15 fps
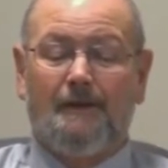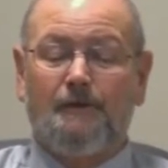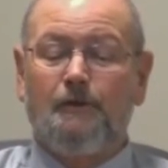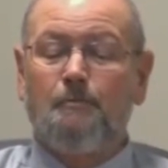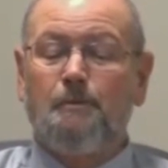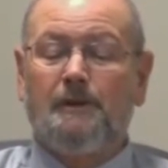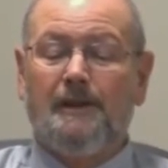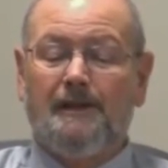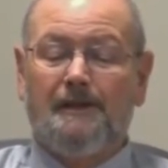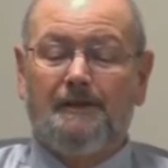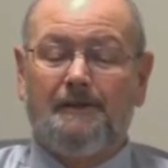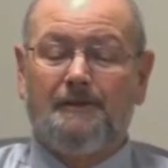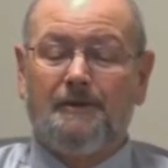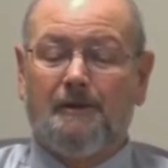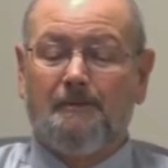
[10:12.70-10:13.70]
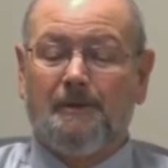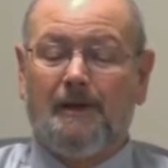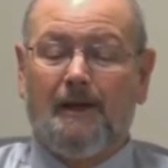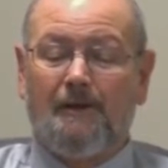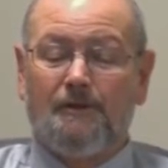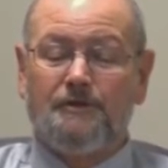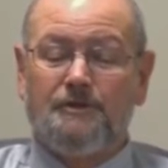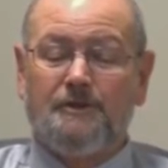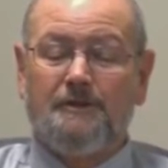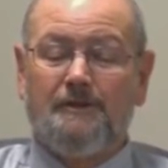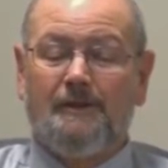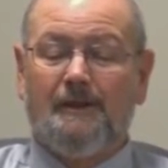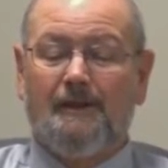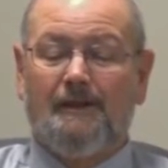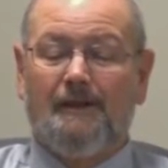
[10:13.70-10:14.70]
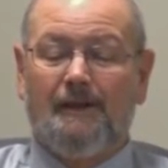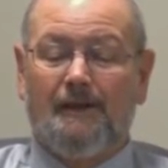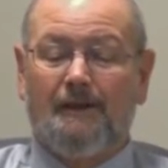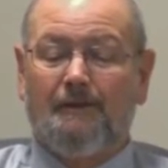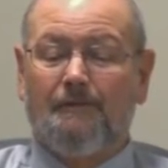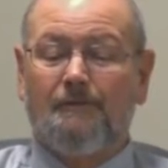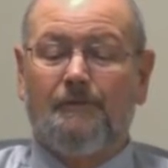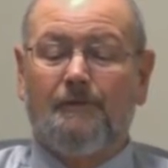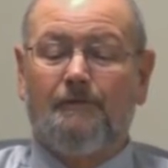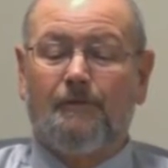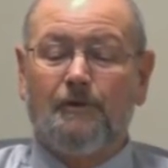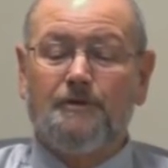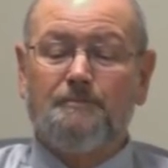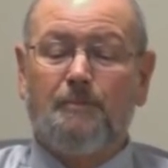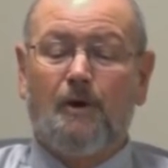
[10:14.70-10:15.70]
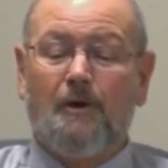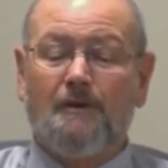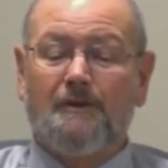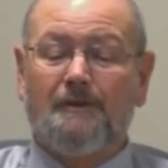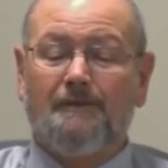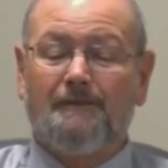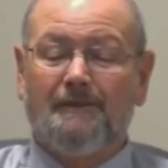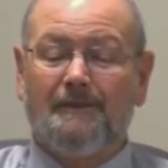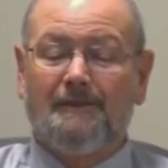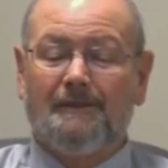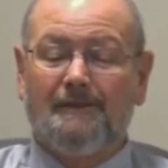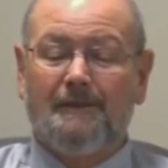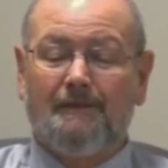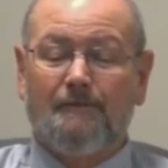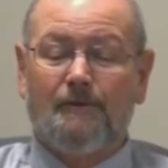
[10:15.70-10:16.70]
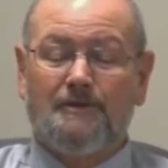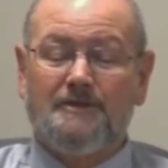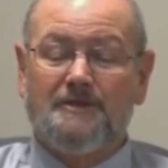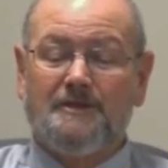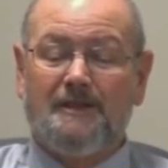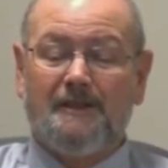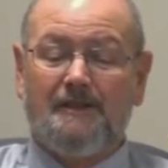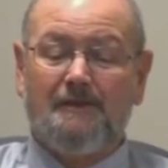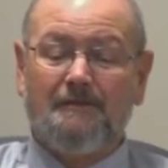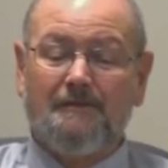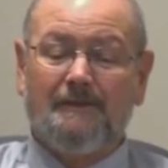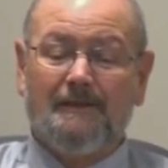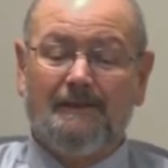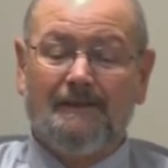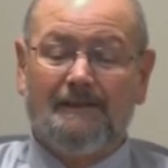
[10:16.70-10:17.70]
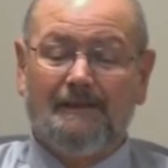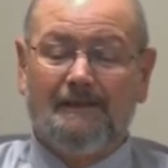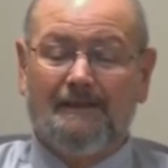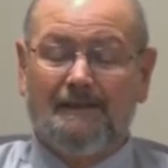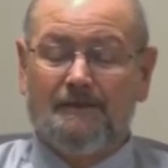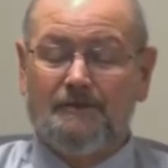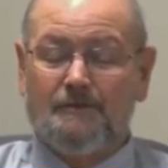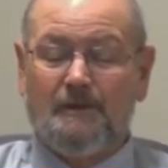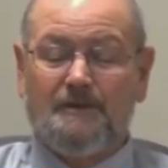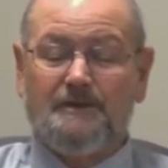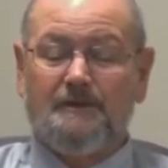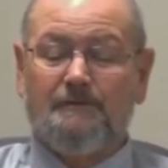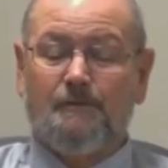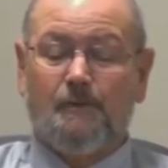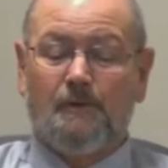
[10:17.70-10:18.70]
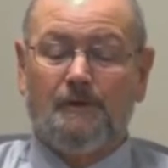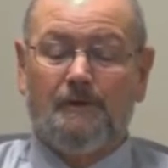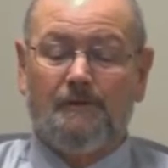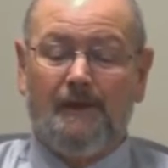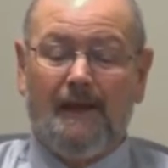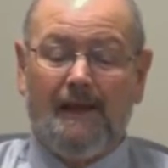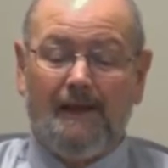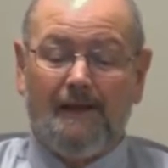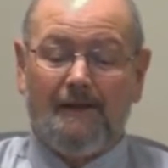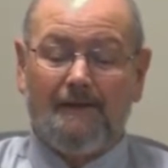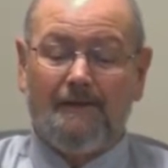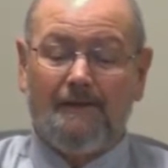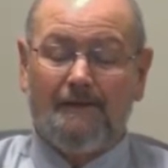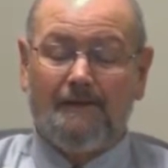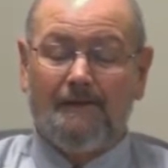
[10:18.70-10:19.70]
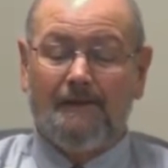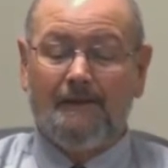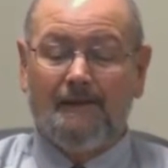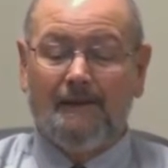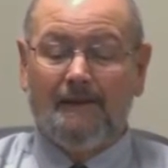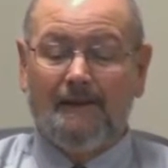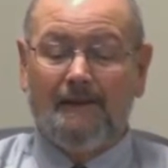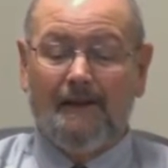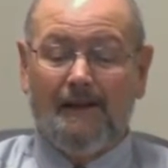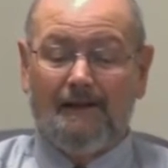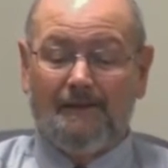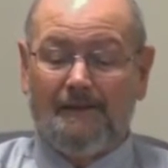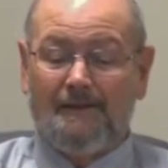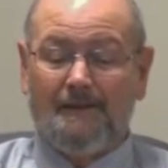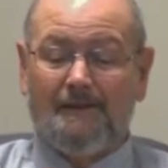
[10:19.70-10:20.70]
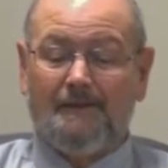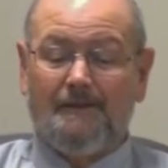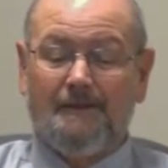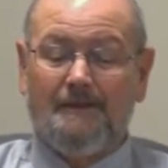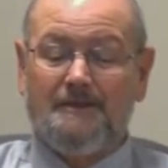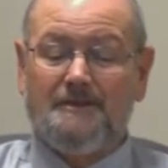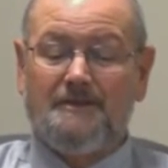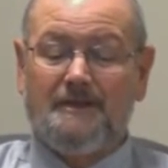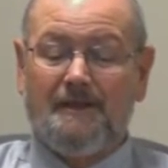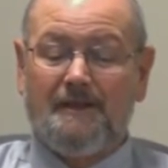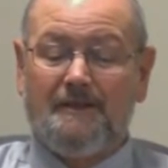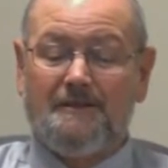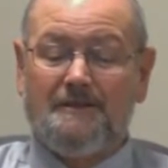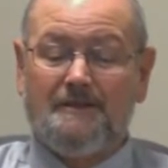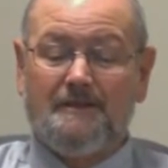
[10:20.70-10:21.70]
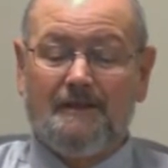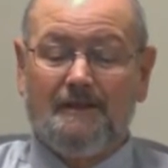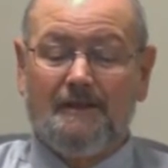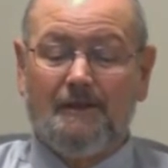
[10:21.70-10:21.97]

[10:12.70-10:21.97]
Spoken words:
duplicating the terminology of the first part of verse 10, stretching forth of the hand. And then he says,